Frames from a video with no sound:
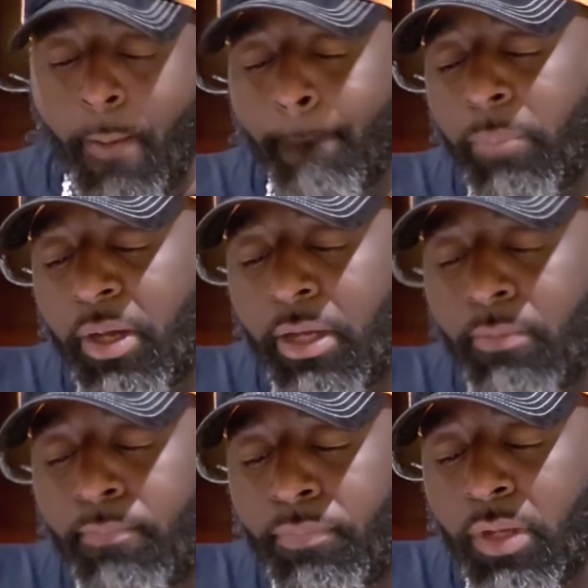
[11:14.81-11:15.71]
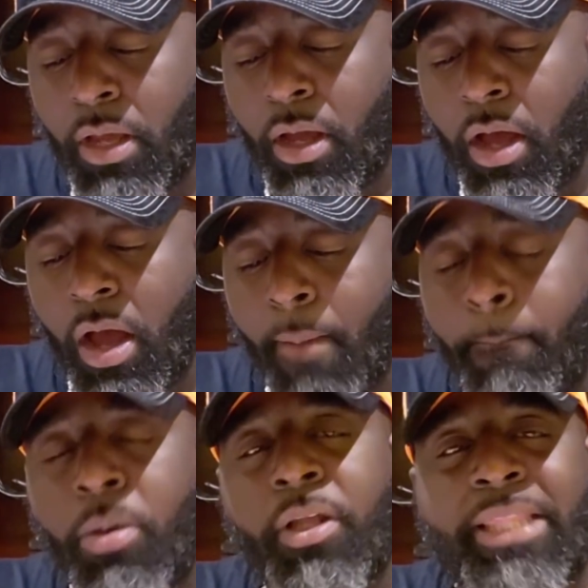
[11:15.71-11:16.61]
But a
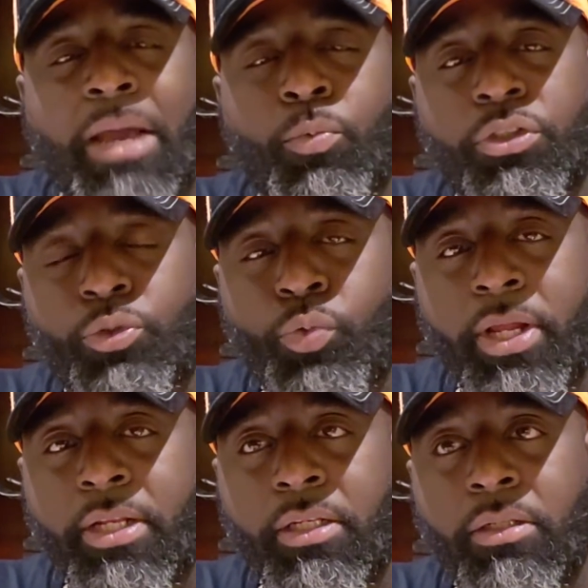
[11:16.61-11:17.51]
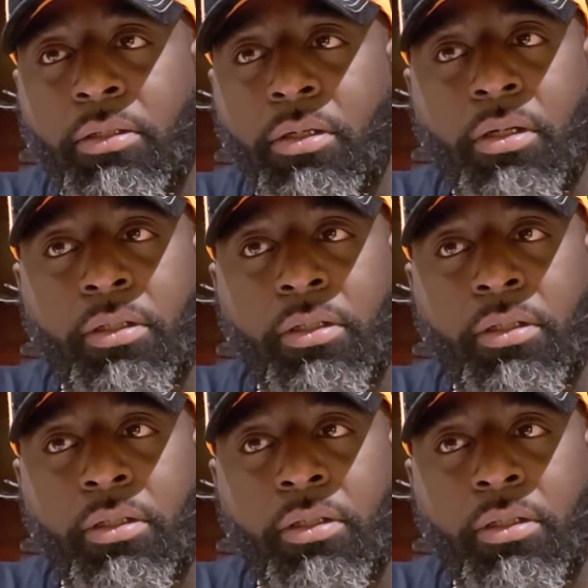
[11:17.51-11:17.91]
book that was written,